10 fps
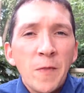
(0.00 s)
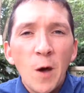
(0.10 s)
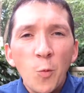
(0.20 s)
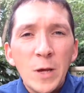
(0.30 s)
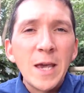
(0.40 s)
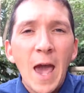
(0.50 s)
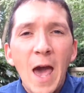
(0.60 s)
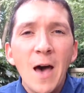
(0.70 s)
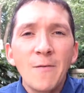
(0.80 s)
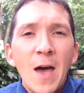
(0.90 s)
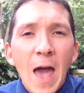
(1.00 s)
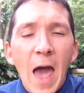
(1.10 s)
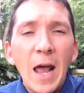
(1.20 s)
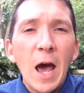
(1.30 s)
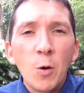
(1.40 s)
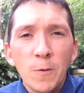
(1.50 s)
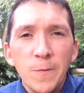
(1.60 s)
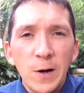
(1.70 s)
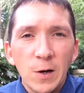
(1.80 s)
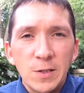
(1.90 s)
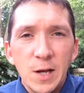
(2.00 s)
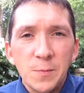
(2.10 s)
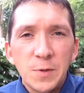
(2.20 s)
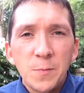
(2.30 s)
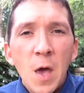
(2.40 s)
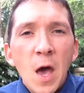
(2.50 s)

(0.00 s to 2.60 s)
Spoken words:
that we have at our fingertips,